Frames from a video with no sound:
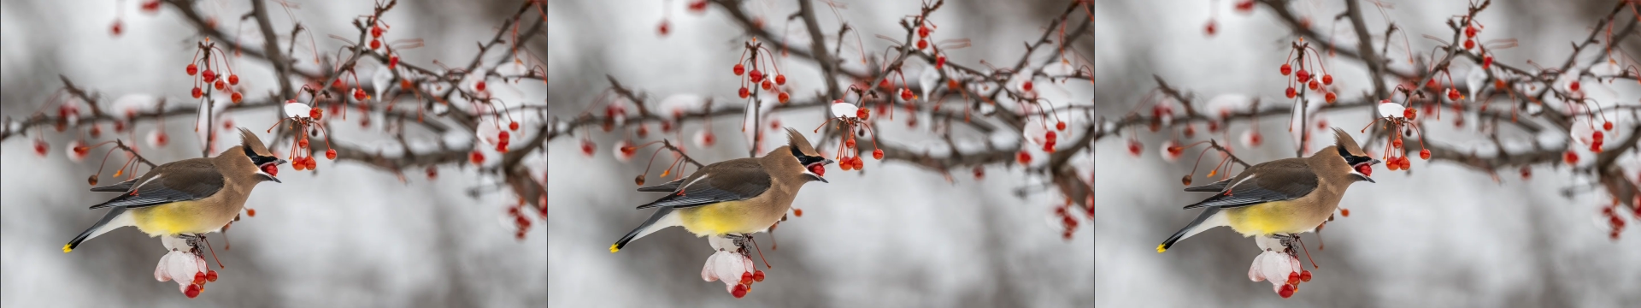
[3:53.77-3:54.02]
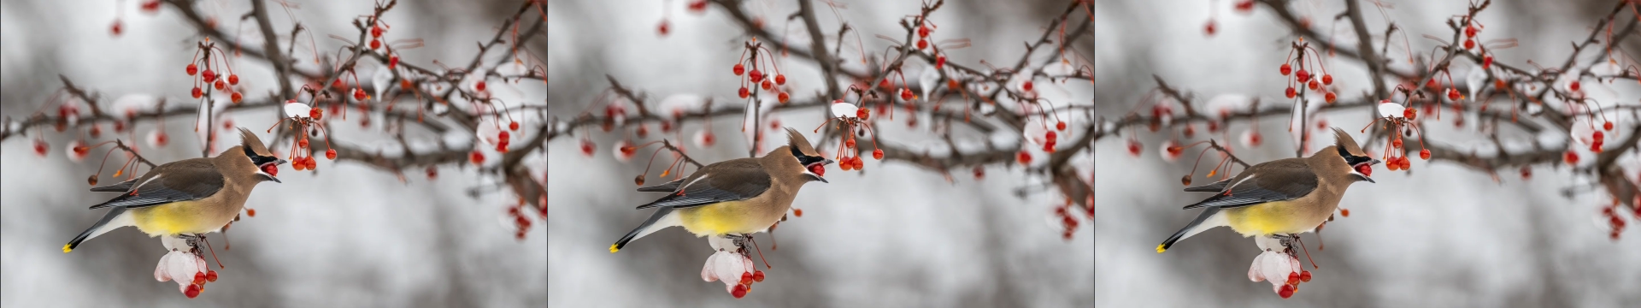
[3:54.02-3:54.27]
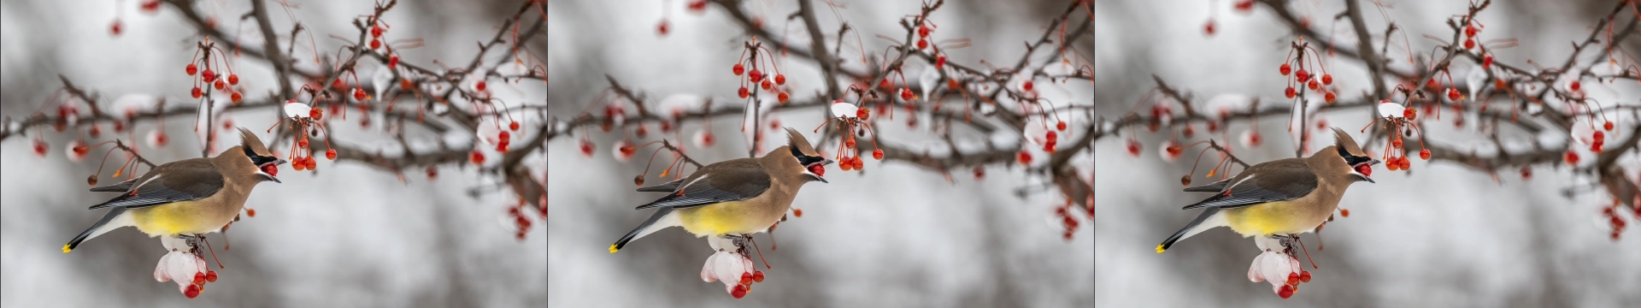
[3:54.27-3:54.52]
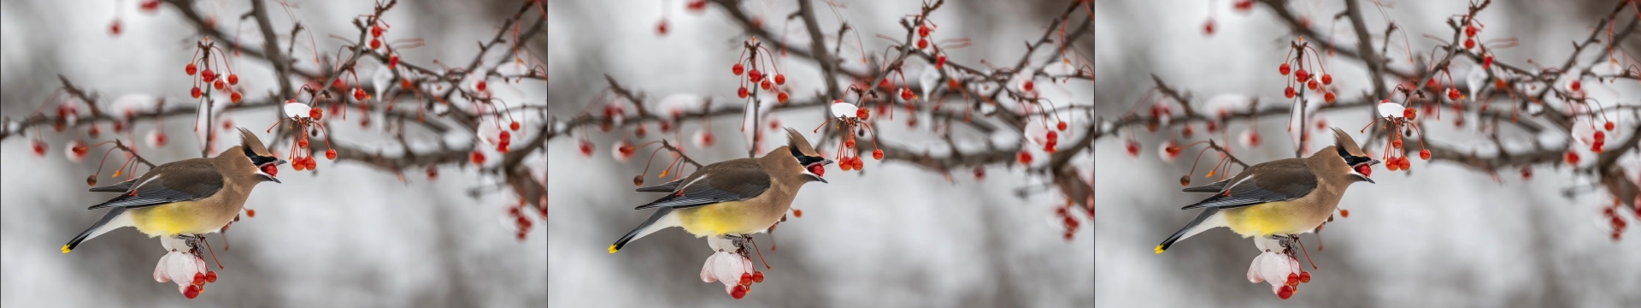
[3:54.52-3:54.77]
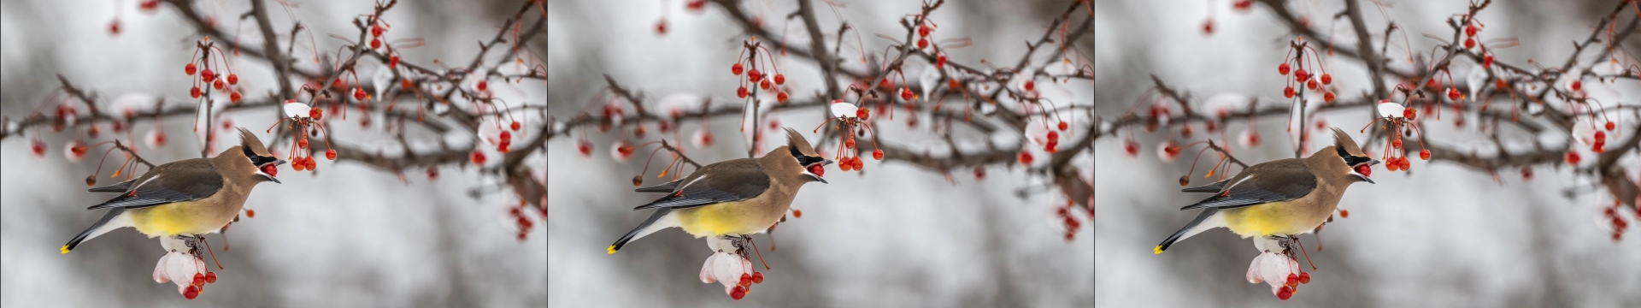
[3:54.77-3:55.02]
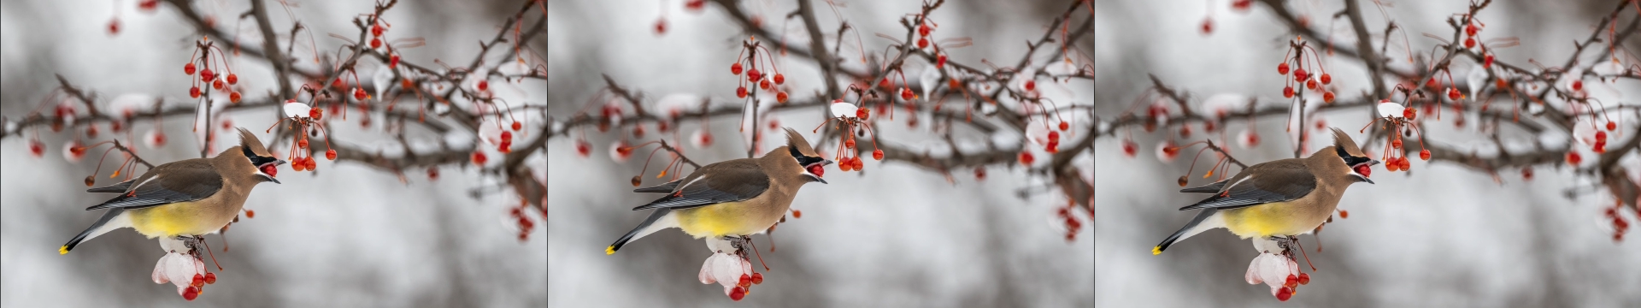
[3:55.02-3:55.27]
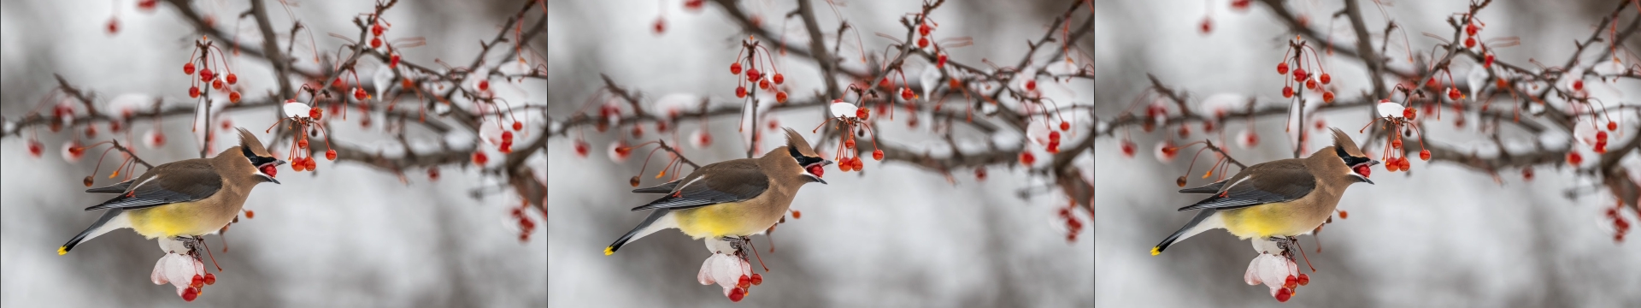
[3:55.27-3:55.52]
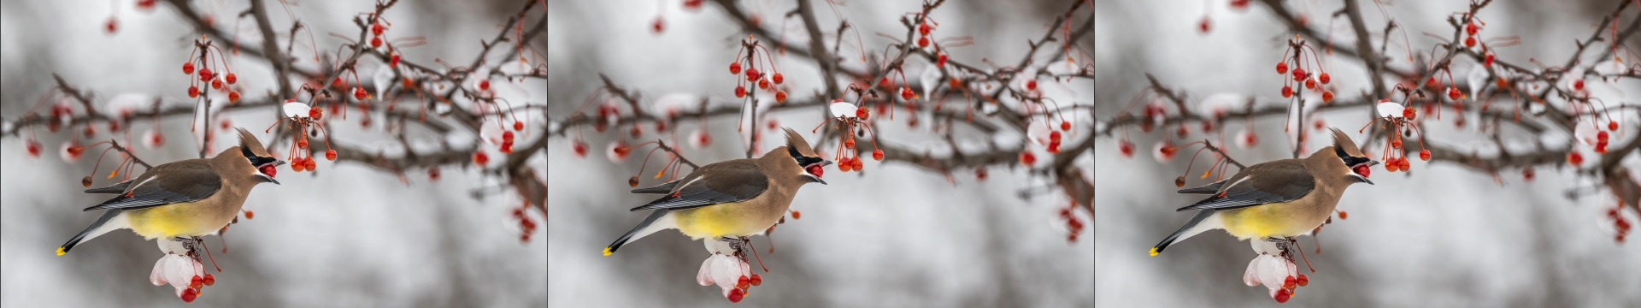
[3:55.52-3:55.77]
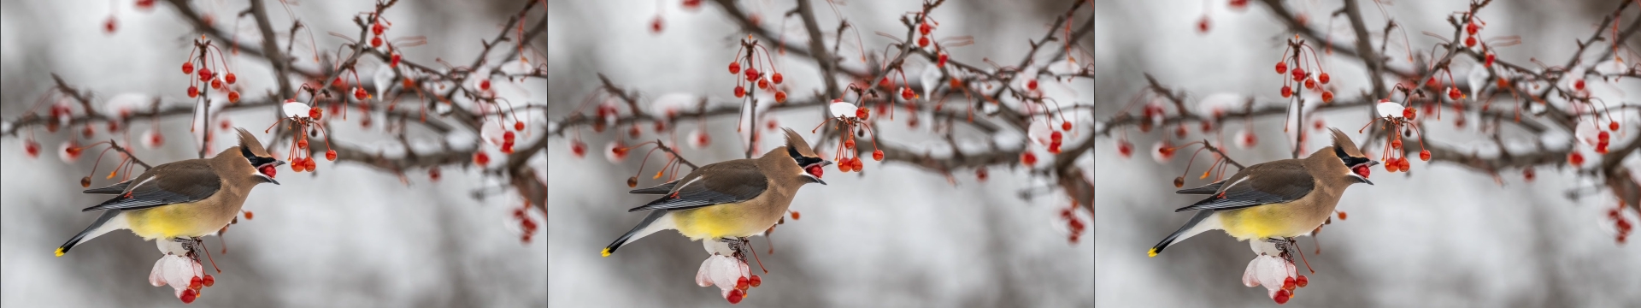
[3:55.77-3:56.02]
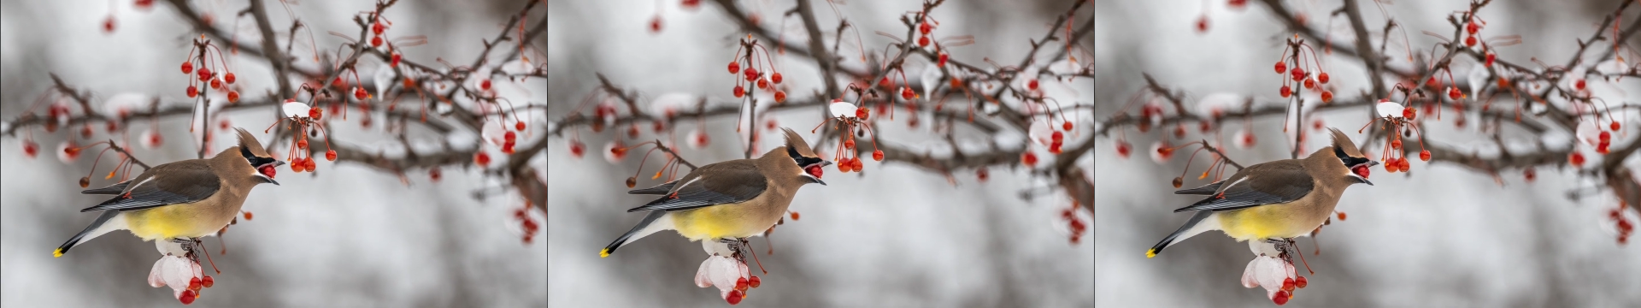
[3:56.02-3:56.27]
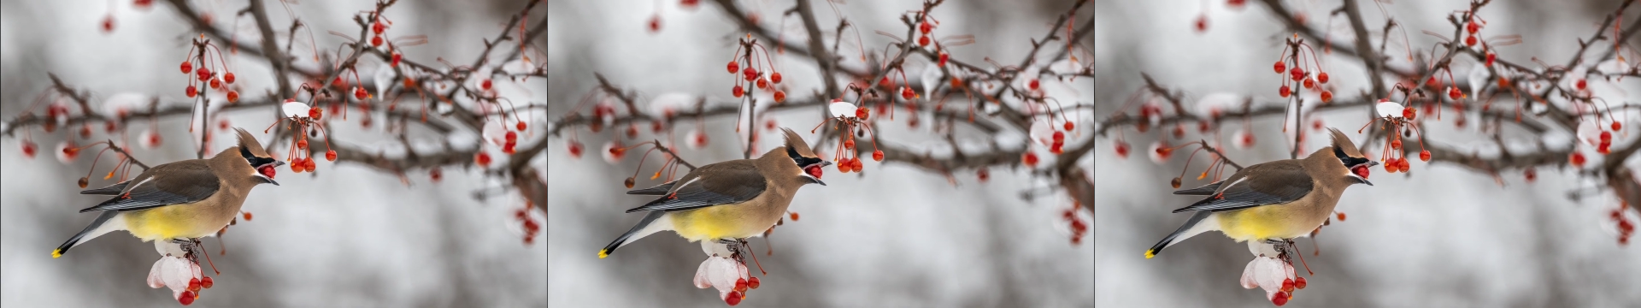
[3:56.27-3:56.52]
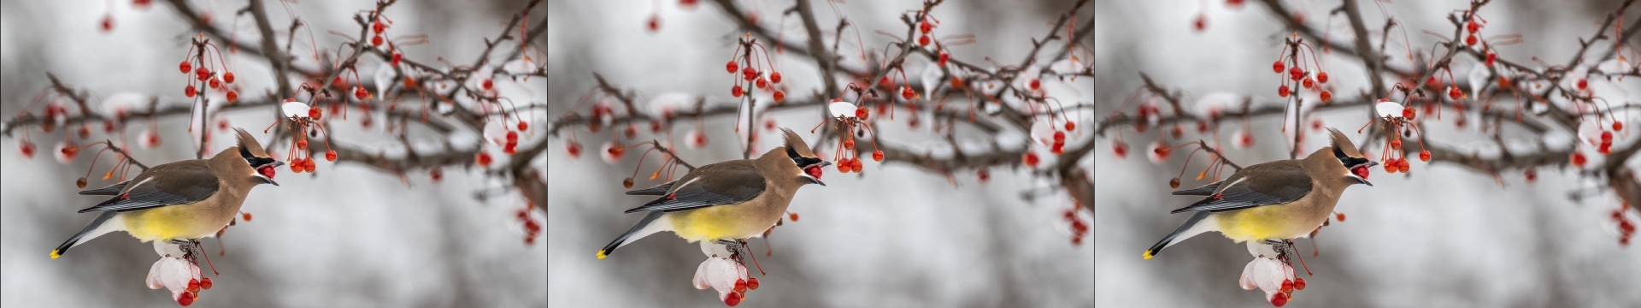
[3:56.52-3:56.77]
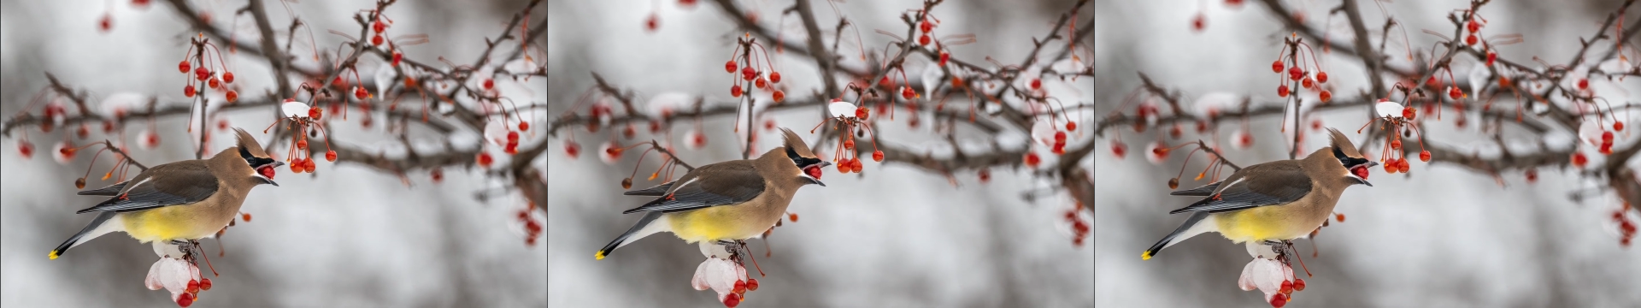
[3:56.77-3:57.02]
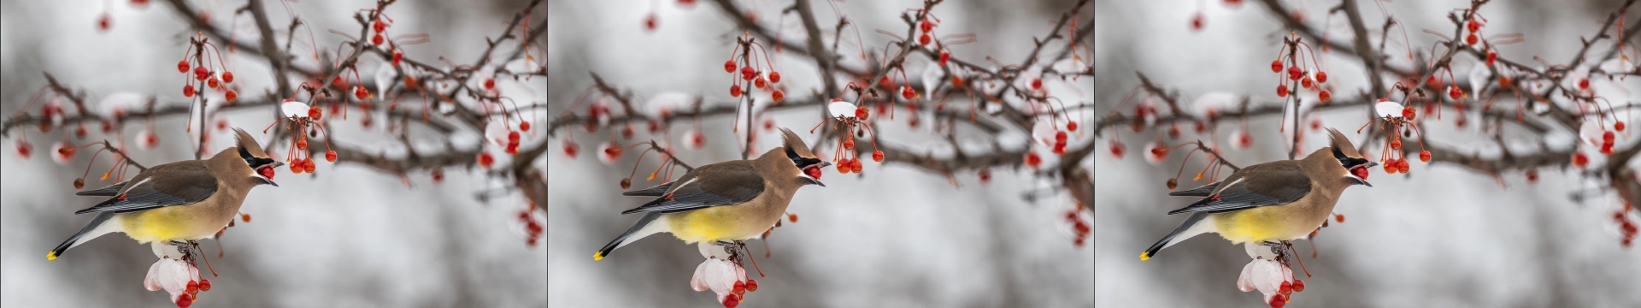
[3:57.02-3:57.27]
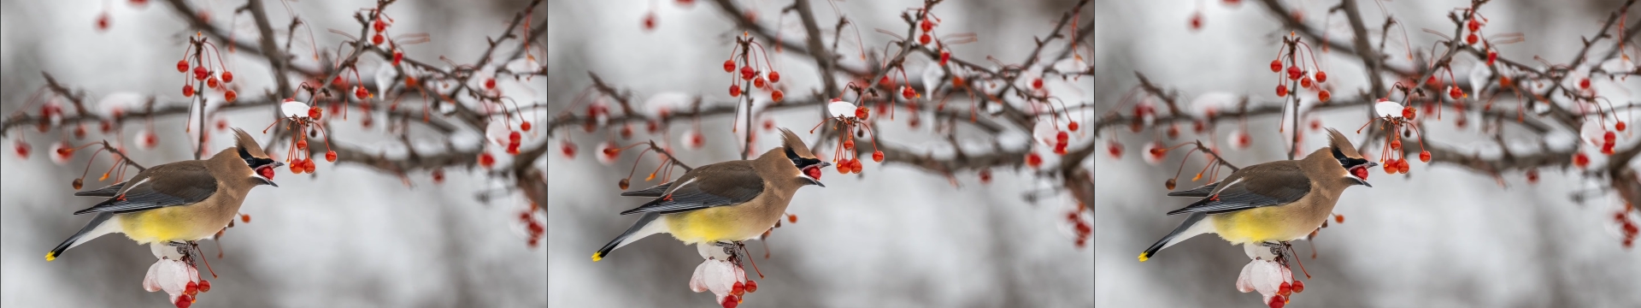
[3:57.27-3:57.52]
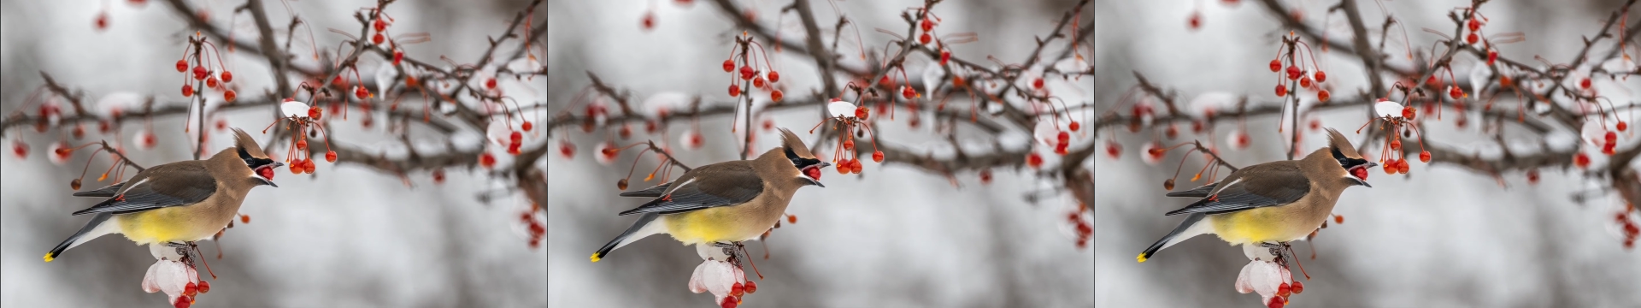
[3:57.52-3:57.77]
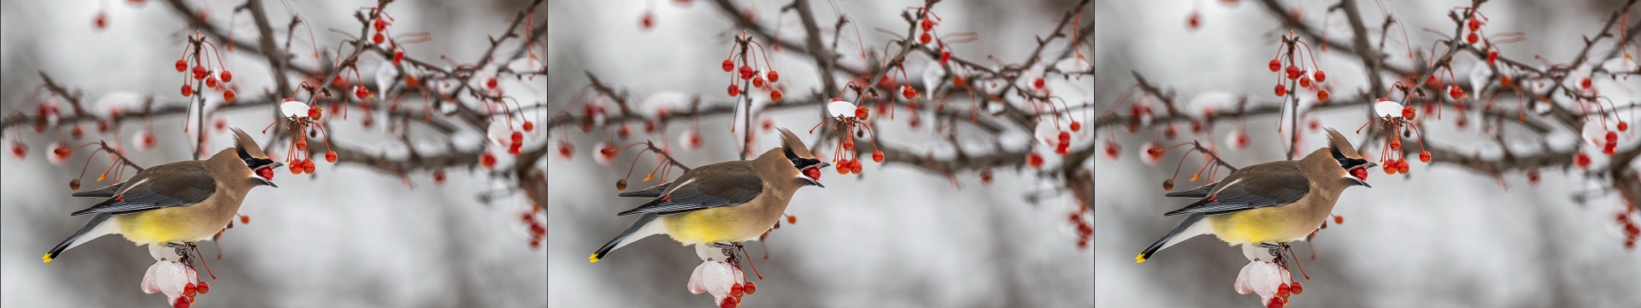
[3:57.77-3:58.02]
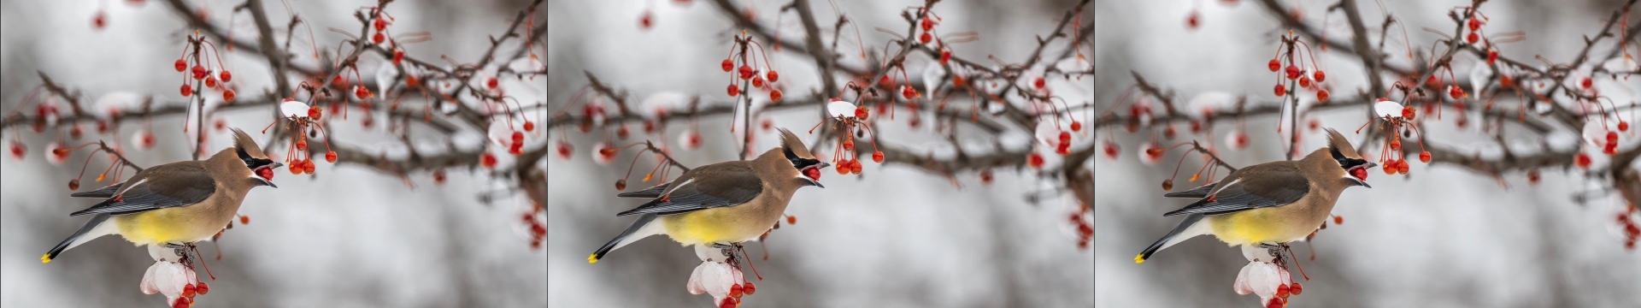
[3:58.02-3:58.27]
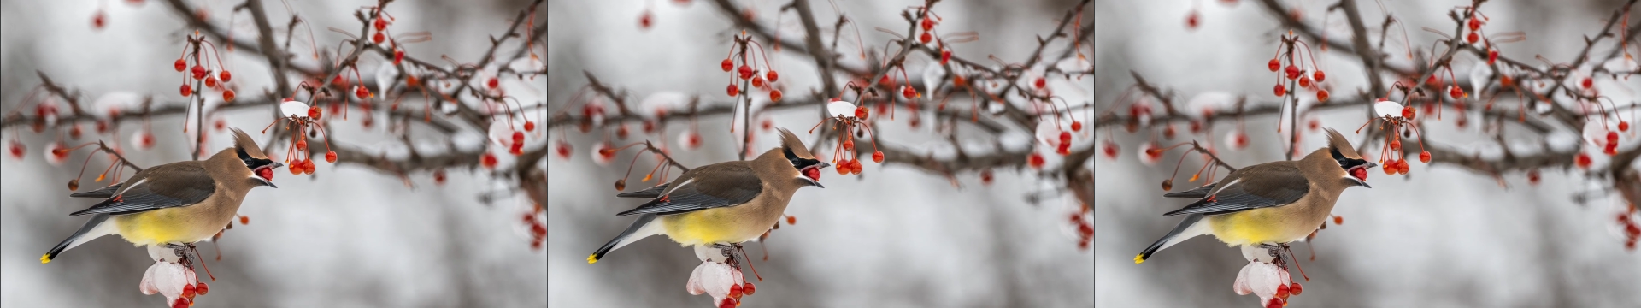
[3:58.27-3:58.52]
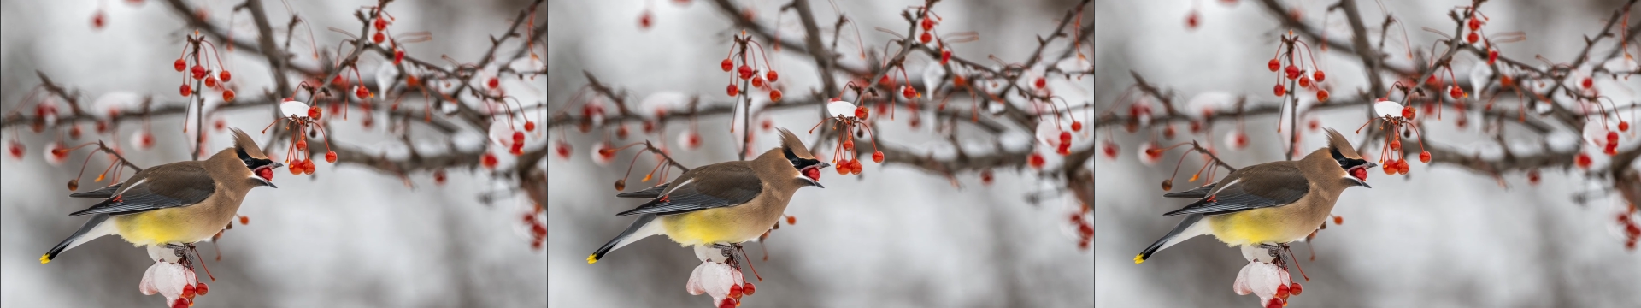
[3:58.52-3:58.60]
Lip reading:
No face is visible, so there are no lips to read.